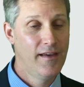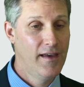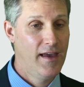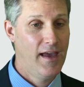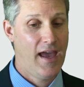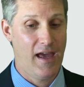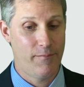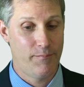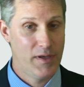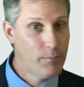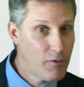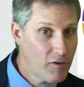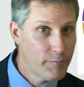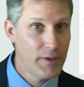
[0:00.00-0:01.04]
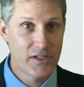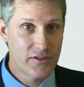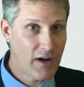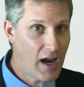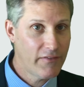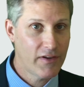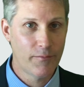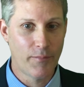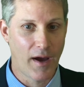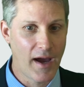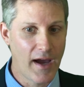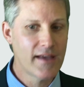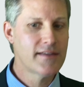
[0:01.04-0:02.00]
And people have been driving
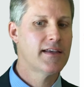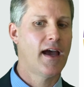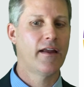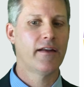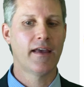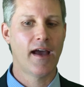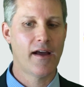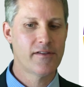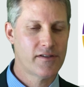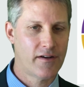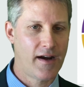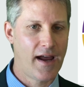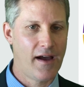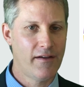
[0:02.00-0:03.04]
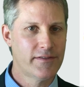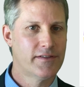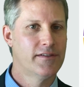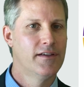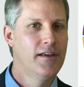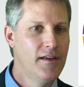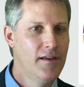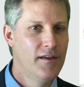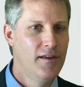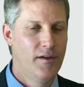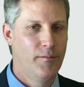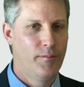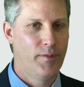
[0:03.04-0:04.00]
by, scouting out your house.
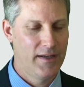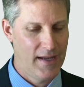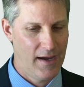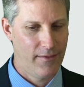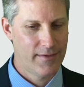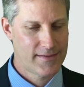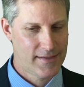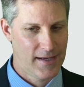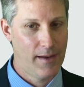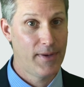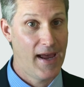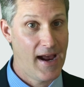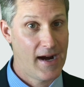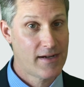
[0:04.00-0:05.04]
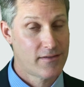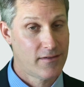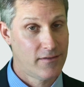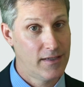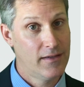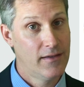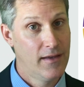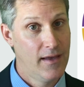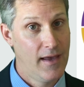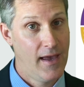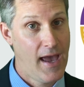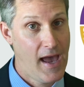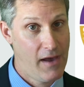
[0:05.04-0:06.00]
But now it's time to actually
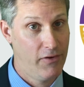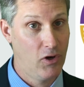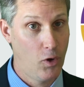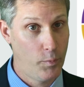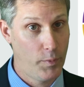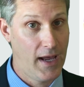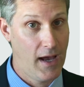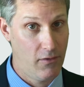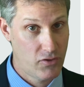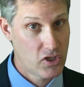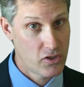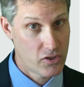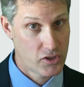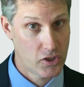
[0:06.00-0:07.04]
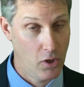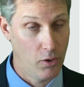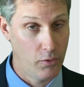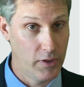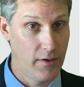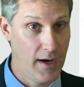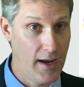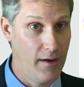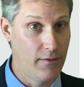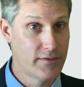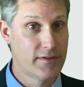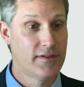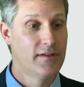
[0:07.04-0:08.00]
have an open house show your
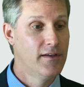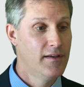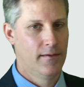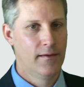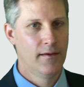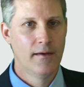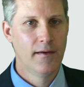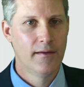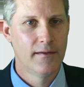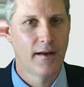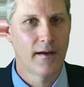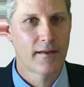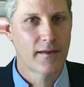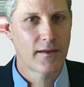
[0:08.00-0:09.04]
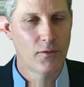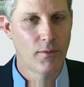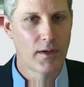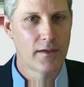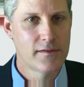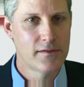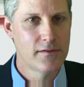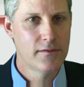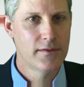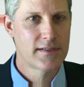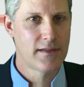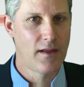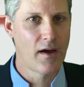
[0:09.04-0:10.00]
house. Another thing you want to do, as
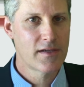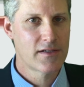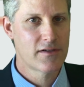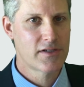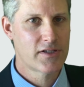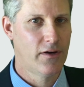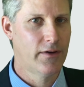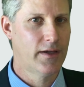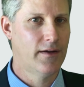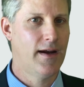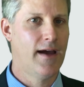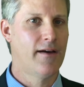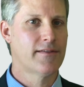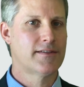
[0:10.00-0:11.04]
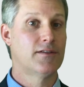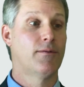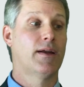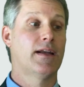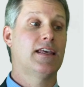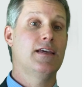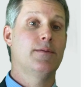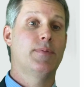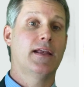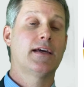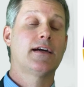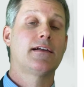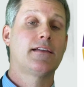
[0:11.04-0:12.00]
long as you're showing your house, you want to keep it
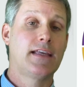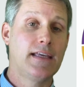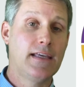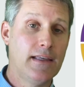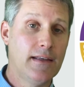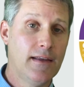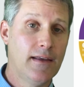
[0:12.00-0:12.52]
clean